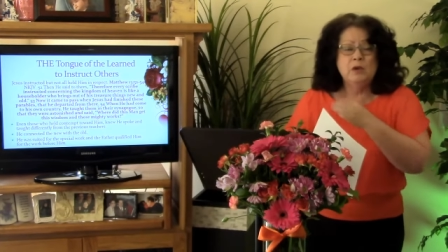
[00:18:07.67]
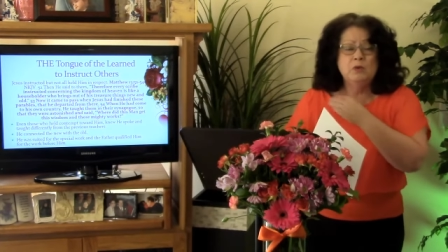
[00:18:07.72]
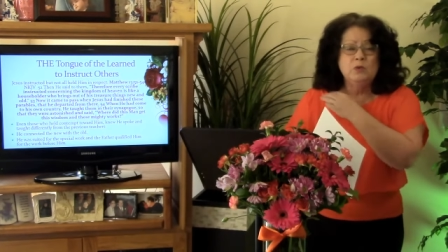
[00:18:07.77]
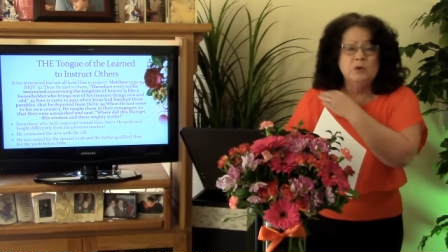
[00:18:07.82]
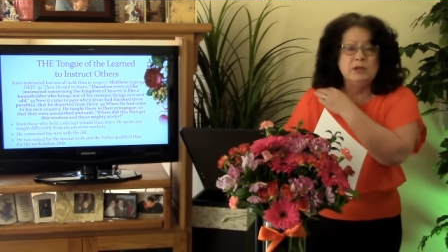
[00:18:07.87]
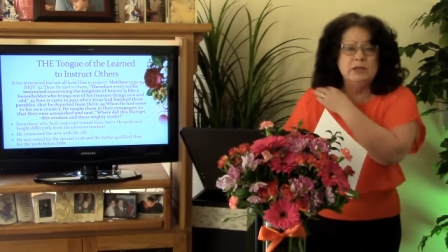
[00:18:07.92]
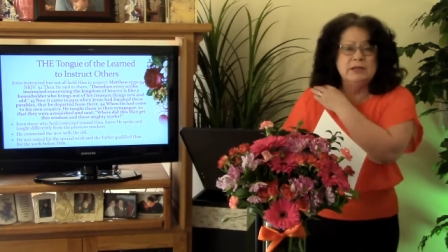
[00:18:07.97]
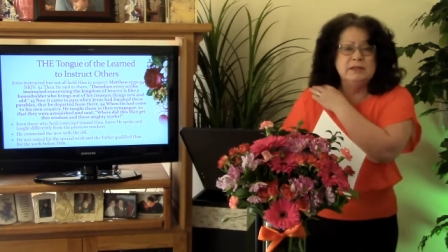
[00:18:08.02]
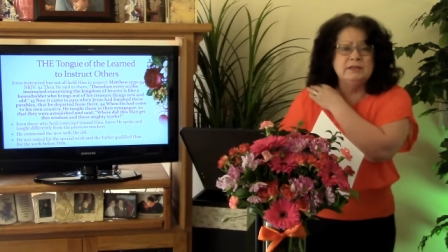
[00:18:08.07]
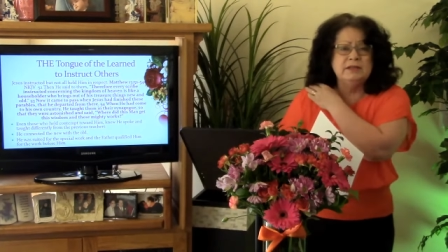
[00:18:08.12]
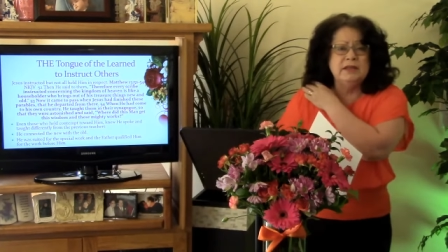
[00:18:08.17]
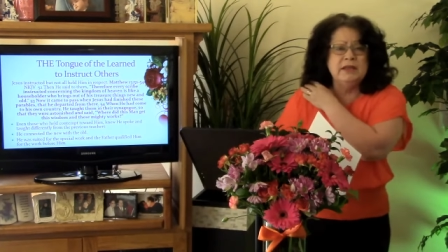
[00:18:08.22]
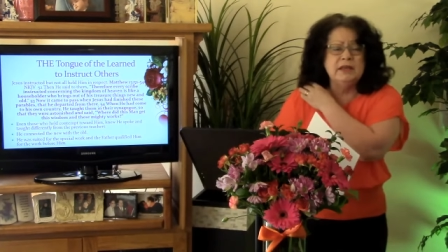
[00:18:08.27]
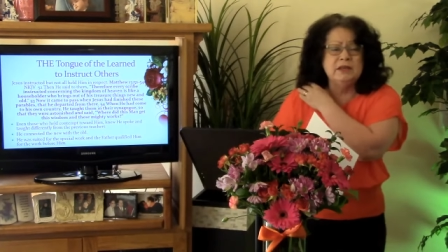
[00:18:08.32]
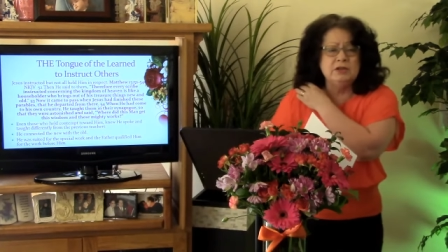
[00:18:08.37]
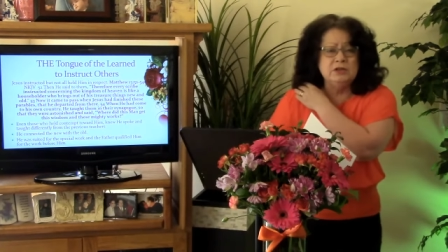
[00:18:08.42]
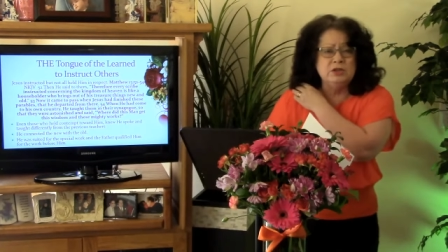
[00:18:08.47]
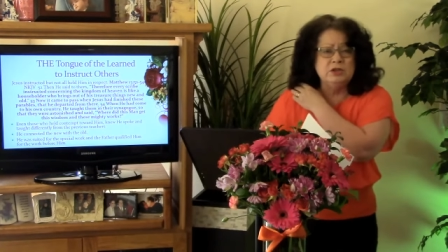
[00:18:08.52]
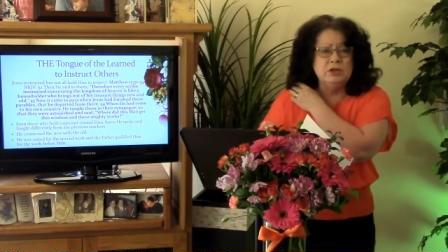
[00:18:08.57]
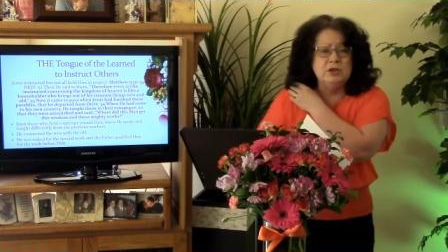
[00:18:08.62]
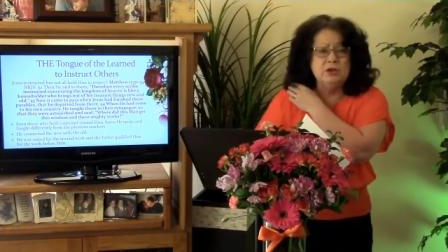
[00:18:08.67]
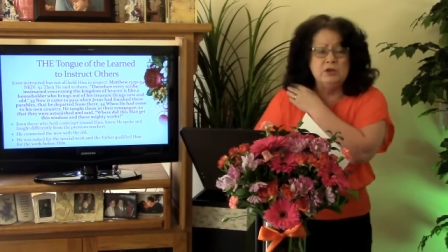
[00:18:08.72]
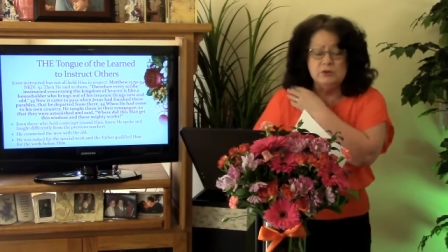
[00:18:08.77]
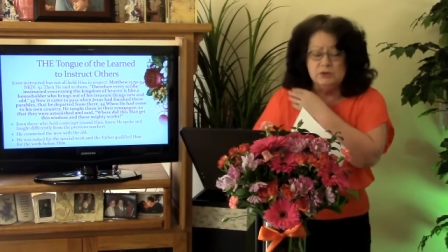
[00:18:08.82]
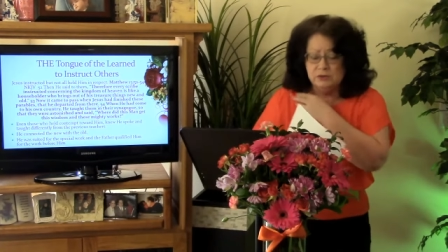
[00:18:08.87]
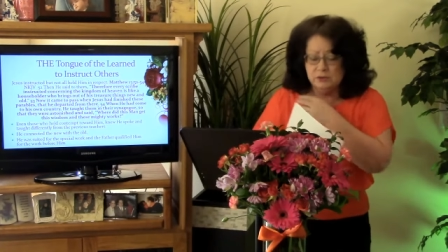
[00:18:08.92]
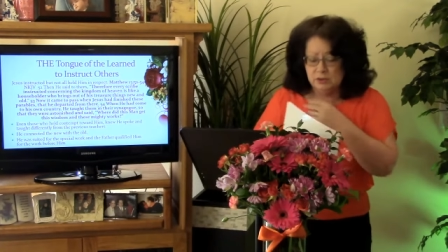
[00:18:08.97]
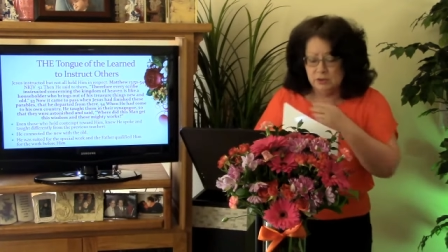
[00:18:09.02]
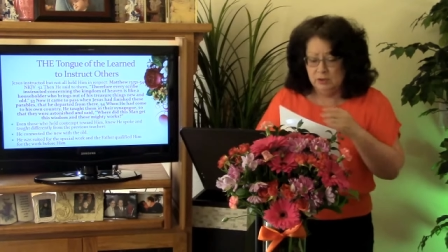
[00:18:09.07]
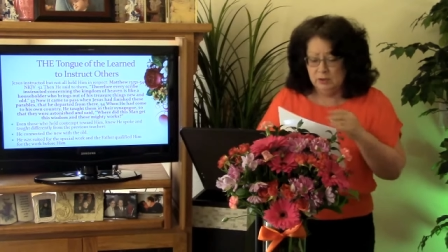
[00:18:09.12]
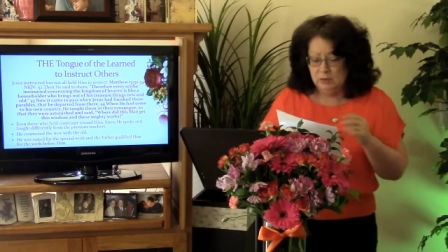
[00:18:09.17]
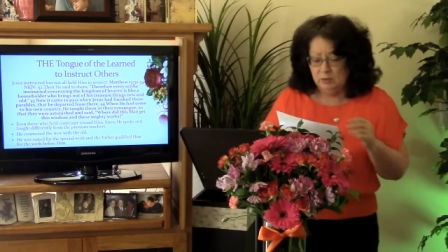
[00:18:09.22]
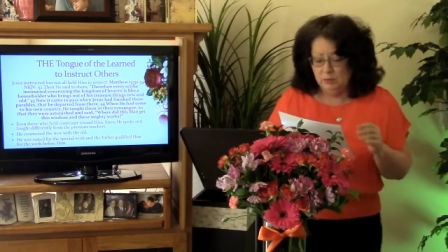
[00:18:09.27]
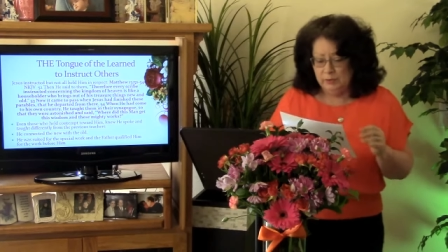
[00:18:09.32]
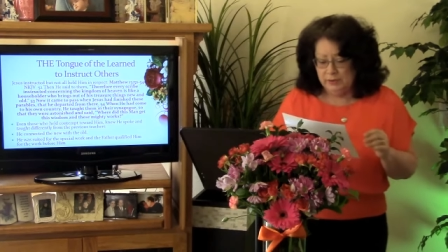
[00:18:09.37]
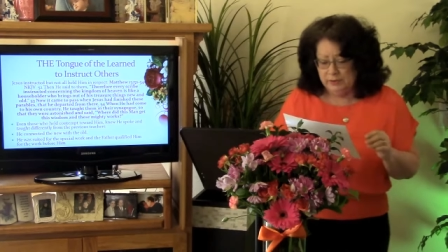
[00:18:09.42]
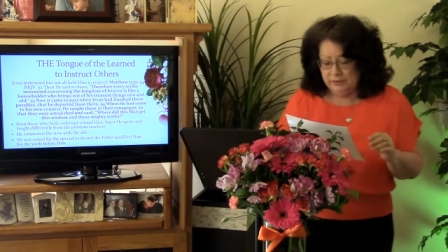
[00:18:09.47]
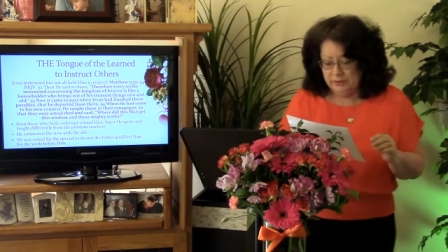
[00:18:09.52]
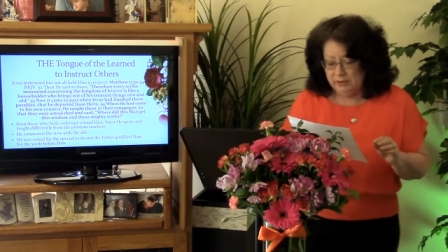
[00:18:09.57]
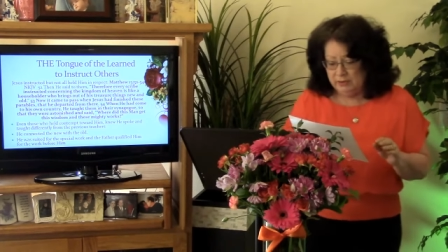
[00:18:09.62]
Well, it's issues
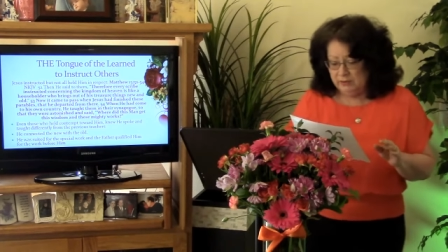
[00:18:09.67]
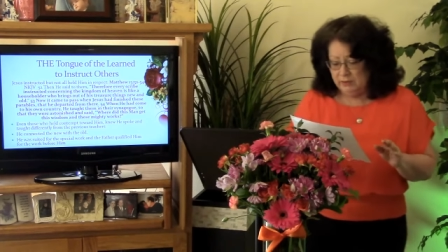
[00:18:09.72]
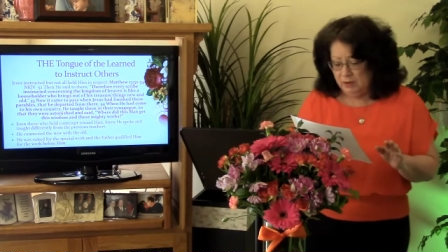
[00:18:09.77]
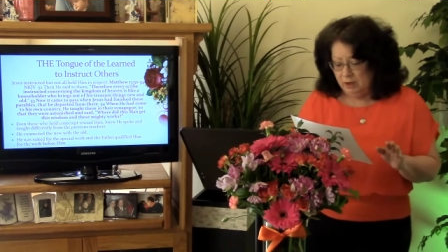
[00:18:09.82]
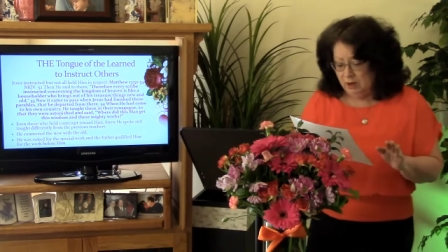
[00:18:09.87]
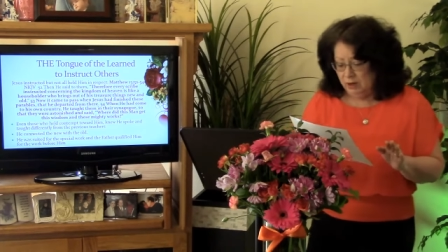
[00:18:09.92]
within the